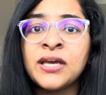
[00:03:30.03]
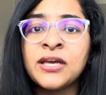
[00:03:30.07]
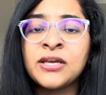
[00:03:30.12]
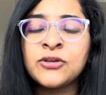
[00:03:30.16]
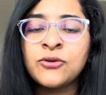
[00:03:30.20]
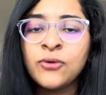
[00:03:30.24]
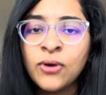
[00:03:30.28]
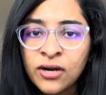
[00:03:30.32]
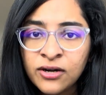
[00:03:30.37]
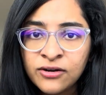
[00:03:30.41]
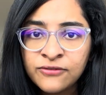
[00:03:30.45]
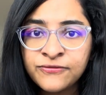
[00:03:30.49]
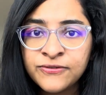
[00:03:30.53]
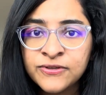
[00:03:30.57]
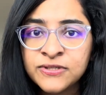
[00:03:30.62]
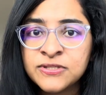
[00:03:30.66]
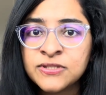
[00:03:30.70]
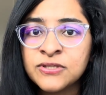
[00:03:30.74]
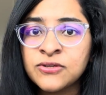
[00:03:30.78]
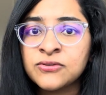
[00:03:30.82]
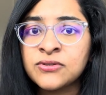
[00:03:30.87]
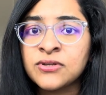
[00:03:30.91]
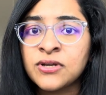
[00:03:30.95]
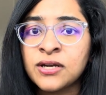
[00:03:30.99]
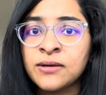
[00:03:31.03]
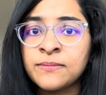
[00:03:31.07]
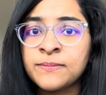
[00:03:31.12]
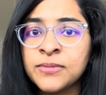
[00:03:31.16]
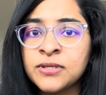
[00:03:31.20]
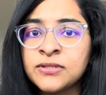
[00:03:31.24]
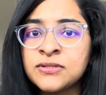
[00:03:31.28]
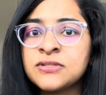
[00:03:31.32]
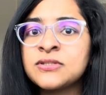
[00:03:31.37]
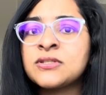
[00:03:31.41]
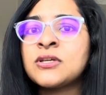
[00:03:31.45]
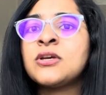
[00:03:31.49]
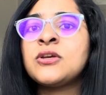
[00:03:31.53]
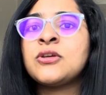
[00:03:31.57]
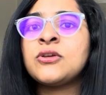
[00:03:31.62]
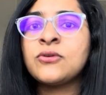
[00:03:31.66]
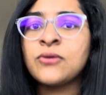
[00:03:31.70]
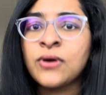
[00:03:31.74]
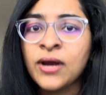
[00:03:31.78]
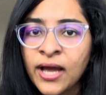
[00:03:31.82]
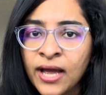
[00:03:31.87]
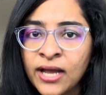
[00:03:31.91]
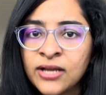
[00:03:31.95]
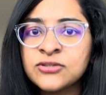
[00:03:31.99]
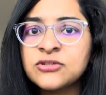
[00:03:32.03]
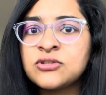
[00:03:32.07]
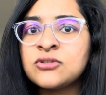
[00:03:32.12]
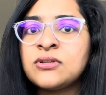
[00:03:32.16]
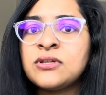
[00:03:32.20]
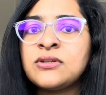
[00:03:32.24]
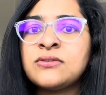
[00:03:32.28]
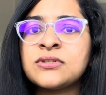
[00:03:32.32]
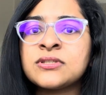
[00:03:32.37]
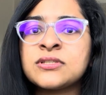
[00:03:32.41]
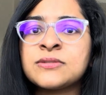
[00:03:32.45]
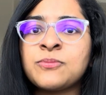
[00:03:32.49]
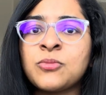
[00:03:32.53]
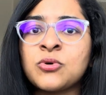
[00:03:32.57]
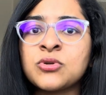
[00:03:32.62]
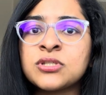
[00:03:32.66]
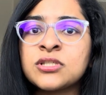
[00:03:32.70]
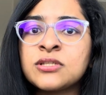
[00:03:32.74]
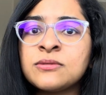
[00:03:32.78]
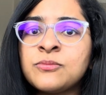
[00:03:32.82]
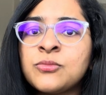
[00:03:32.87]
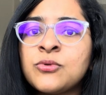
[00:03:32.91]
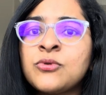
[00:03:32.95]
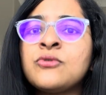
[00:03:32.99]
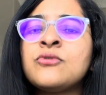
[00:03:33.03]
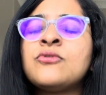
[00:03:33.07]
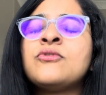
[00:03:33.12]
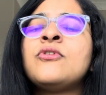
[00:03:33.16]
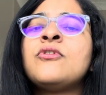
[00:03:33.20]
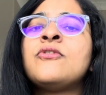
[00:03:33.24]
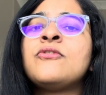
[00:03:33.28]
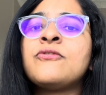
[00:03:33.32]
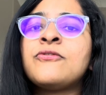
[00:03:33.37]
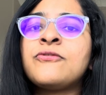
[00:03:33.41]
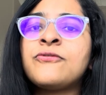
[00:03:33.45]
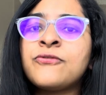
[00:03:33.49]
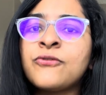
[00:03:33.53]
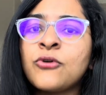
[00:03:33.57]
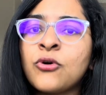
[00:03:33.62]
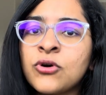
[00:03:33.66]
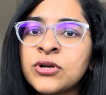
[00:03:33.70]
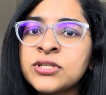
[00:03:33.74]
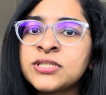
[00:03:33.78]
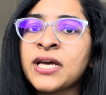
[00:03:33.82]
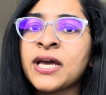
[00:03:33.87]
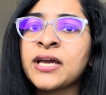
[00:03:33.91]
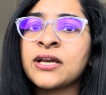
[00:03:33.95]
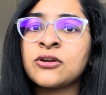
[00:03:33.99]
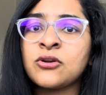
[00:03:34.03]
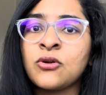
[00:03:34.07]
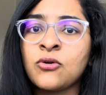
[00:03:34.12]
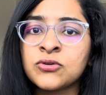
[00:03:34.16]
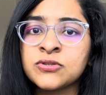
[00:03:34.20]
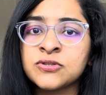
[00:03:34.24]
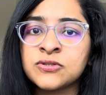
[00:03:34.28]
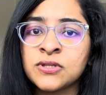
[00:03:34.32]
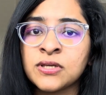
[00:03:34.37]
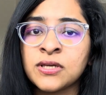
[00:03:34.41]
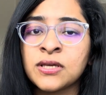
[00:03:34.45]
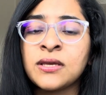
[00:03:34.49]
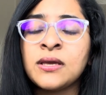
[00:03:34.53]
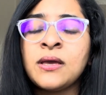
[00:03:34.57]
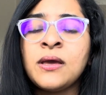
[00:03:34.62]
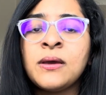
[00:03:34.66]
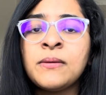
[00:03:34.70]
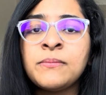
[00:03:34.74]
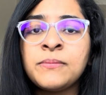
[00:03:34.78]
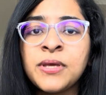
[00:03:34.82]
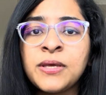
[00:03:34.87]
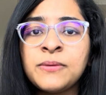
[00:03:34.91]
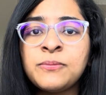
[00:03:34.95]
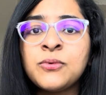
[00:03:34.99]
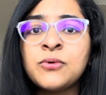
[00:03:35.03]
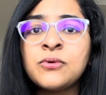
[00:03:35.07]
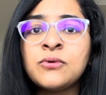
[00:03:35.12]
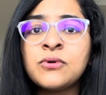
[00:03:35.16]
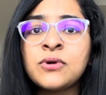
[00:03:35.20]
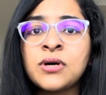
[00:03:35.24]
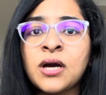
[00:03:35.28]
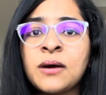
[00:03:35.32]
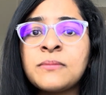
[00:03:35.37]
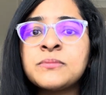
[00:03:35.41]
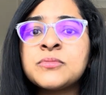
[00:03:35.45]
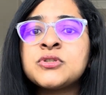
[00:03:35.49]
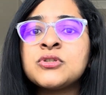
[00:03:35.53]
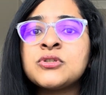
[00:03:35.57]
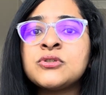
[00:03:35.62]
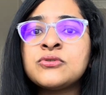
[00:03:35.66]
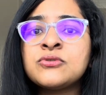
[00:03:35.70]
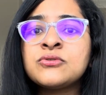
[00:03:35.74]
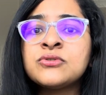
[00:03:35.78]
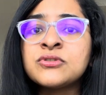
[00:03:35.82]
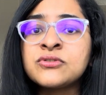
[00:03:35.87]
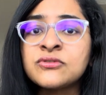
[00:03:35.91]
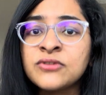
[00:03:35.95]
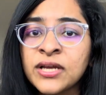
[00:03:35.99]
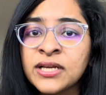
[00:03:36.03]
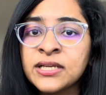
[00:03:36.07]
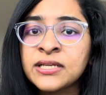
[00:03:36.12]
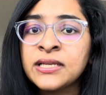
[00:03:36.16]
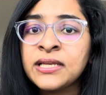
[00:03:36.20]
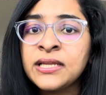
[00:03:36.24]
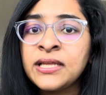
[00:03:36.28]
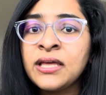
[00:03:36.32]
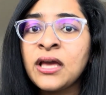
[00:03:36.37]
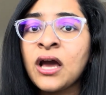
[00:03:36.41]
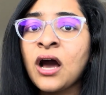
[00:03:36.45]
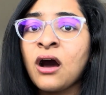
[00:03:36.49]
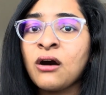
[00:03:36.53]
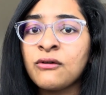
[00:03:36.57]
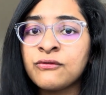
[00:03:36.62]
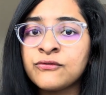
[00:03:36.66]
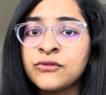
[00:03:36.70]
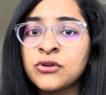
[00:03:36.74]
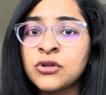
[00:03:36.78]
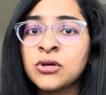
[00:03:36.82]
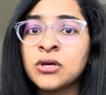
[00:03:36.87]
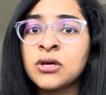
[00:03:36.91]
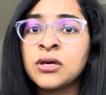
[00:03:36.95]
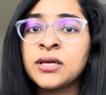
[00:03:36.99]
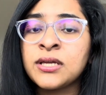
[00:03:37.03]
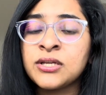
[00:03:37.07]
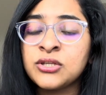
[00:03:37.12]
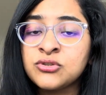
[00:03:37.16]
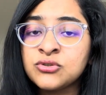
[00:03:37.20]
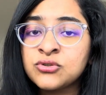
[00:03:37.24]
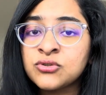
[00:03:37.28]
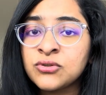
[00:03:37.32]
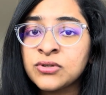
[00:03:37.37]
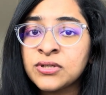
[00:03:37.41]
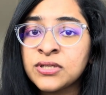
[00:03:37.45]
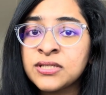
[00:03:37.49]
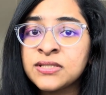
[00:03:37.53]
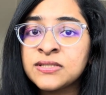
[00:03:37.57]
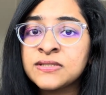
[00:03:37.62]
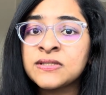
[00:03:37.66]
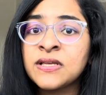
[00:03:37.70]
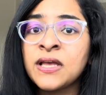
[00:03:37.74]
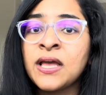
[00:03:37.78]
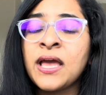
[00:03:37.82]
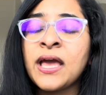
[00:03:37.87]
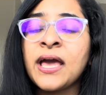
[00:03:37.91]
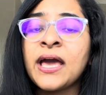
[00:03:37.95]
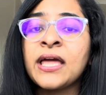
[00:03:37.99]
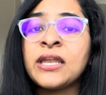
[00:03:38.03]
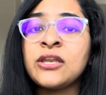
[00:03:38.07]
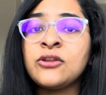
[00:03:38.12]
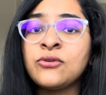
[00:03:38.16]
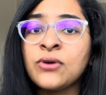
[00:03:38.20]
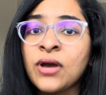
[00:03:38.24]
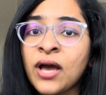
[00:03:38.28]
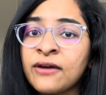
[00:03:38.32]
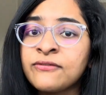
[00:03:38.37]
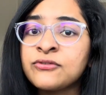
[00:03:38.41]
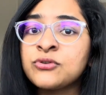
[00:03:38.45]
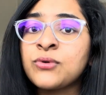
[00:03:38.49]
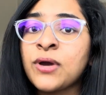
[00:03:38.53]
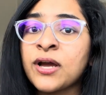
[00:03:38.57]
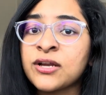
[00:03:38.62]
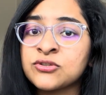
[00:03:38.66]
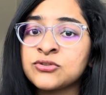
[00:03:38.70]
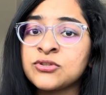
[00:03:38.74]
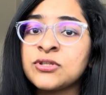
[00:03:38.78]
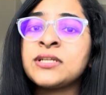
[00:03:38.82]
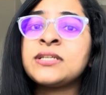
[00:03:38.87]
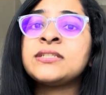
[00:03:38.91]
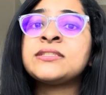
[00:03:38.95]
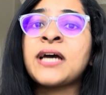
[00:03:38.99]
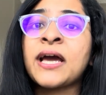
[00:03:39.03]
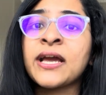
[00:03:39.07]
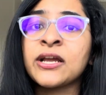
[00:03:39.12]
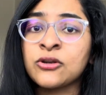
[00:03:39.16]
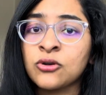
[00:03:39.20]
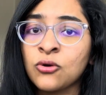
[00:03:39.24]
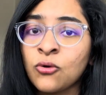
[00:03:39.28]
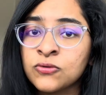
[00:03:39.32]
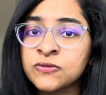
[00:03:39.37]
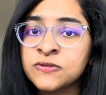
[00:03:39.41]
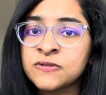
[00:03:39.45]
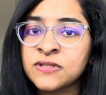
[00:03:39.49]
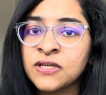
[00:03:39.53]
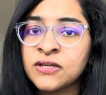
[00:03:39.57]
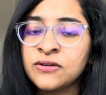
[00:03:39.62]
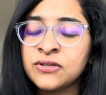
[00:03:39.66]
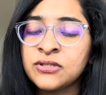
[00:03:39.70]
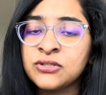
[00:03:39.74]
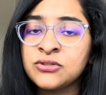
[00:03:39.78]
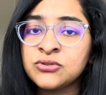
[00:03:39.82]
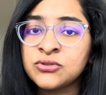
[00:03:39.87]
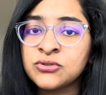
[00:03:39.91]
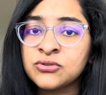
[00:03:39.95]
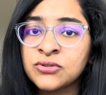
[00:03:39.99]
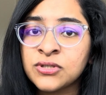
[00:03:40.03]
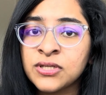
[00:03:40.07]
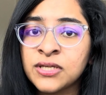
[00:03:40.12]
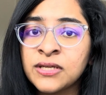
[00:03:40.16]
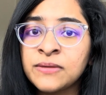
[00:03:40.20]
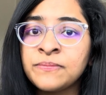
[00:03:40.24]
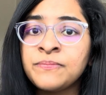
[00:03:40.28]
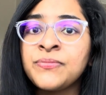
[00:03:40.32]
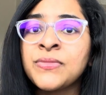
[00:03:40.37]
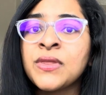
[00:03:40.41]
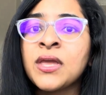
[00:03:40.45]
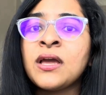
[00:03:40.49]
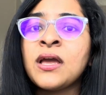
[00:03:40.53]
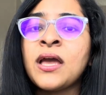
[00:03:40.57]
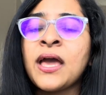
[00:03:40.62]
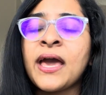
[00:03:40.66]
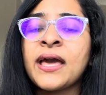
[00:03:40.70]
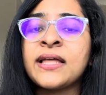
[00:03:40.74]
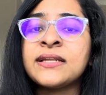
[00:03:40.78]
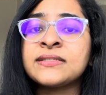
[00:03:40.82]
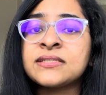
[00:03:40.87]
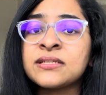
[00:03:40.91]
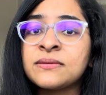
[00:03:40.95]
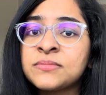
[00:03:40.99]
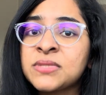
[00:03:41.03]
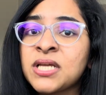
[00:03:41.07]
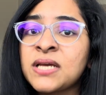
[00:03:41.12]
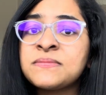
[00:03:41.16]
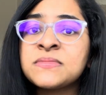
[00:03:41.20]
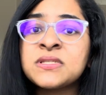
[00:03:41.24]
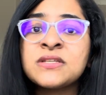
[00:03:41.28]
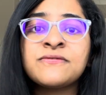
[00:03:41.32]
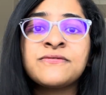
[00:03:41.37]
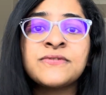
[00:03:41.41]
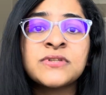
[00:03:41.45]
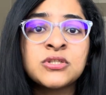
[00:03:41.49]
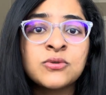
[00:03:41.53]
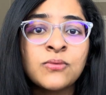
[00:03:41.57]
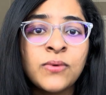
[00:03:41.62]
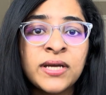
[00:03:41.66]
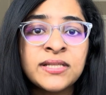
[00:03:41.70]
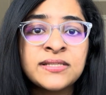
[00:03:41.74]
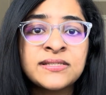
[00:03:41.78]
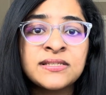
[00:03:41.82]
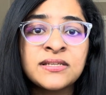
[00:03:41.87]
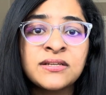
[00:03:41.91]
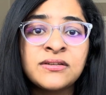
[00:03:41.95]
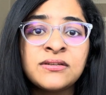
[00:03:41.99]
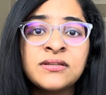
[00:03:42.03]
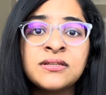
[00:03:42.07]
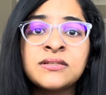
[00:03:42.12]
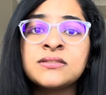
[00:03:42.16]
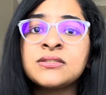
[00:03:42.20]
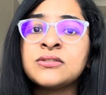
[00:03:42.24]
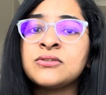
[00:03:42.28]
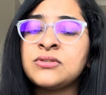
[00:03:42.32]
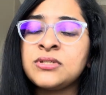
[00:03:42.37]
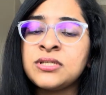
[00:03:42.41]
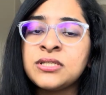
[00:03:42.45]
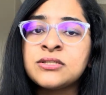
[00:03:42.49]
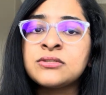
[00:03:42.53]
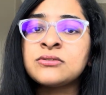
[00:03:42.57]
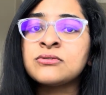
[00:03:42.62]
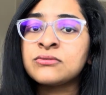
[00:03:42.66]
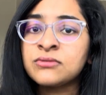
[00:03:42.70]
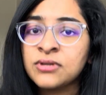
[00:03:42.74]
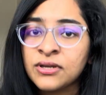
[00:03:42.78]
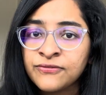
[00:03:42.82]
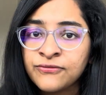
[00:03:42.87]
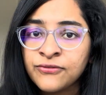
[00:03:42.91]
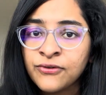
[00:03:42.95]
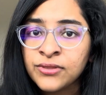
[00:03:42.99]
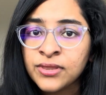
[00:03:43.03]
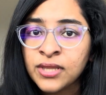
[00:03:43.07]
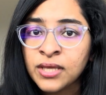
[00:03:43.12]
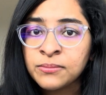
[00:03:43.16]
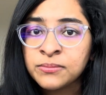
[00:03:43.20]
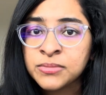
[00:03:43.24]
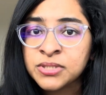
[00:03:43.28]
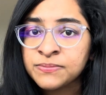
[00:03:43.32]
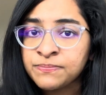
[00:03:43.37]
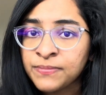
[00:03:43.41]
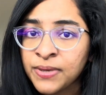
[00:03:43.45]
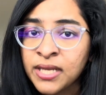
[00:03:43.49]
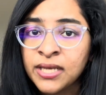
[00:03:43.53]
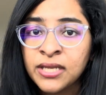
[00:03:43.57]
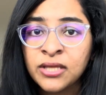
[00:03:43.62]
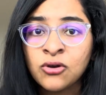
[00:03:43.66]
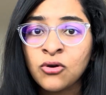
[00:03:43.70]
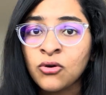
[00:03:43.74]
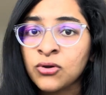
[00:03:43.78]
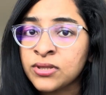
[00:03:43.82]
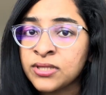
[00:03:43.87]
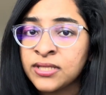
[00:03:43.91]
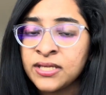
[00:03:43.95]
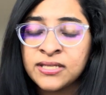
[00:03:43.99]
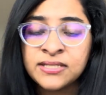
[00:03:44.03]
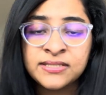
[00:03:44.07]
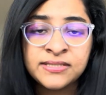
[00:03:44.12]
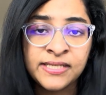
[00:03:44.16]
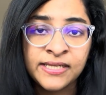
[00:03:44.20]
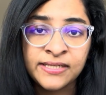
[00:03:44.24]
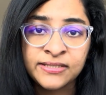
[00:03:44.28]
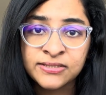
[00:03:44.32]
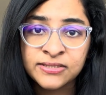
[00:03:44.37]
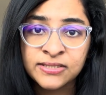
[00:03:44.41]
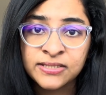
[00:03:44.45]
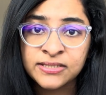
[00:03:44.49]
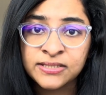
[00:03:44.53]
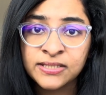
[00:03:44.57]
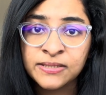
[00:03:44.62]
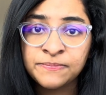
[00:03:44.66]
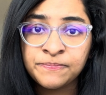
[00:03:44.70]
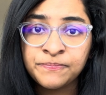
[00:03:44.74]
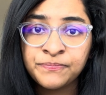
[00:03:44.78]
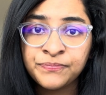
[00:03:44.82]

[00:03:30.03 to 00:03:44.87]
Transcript: You are a physiotherapist. You're actually responsible for diagnosing. People come to you directly after injuries and you have to actually diagnose their injury. And sometimes if it's quite serious, you need to refer them depending on the intensity.